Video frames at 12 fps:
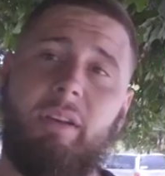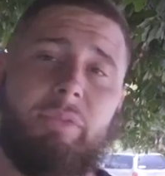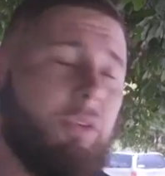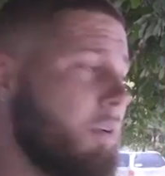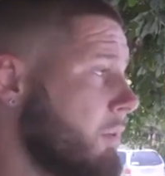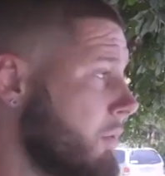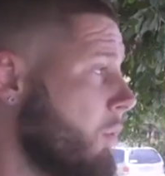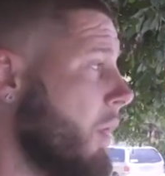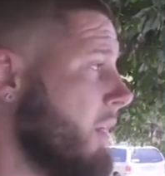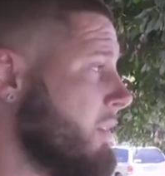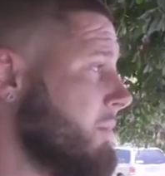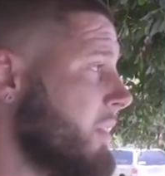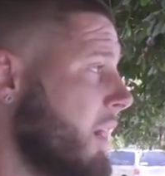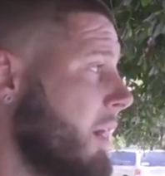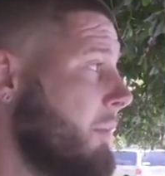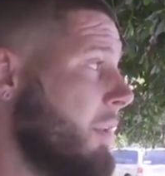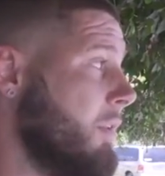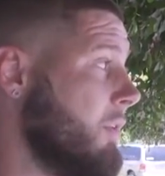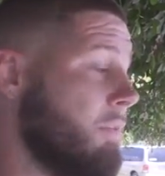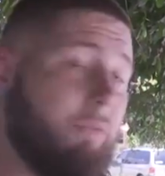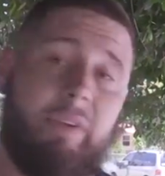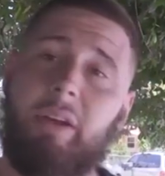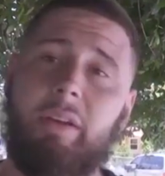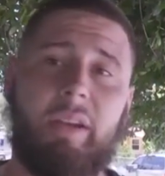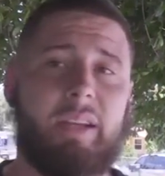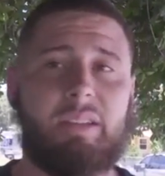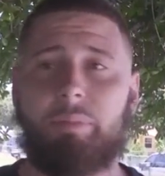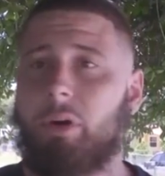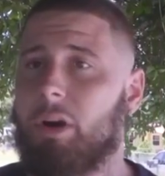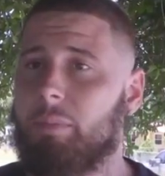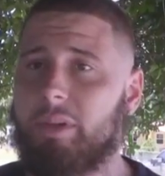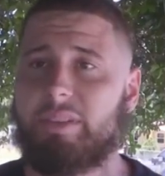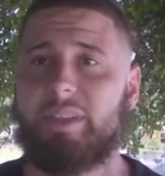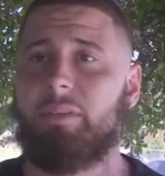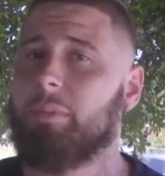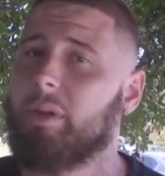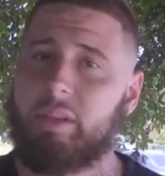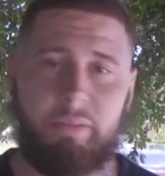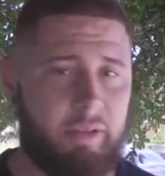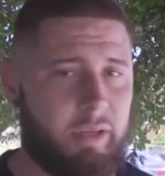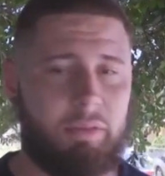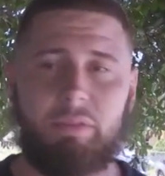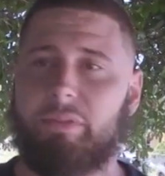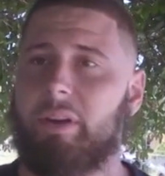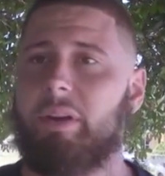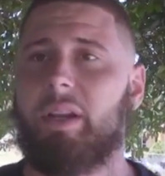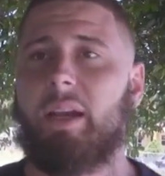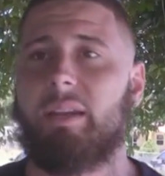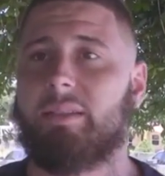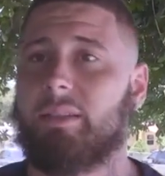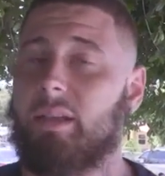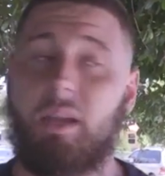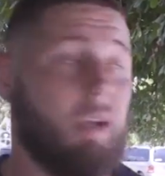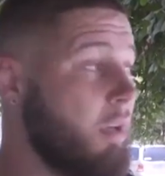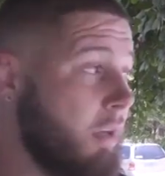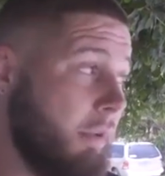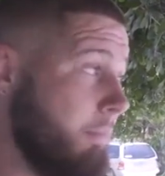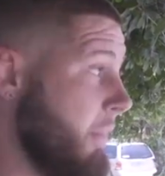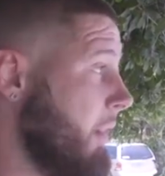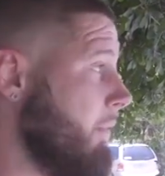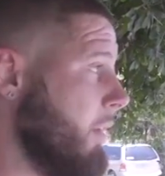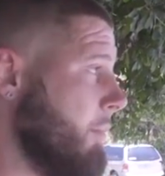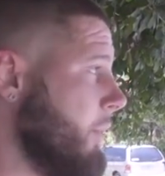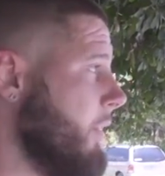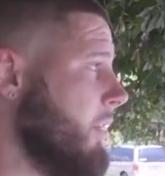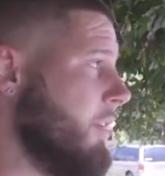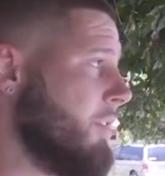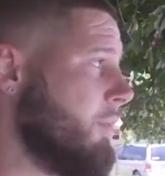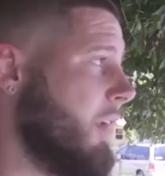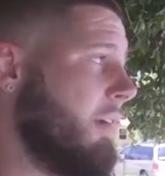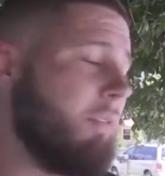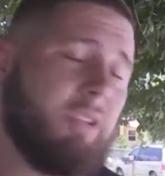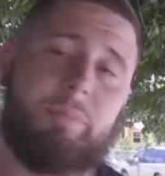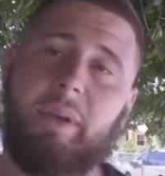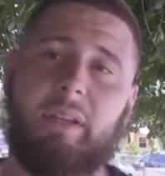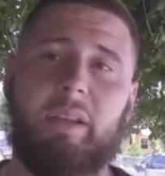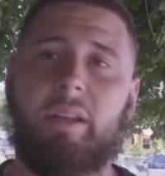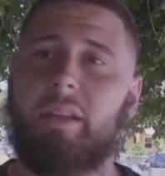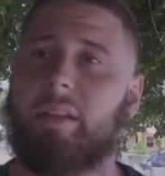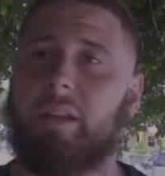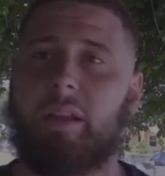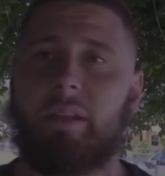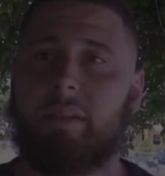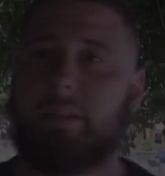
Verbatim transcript: there for quite some time and very nice apartments. Everybody lived in there was very nice. Never in a million years would I ever expected anything like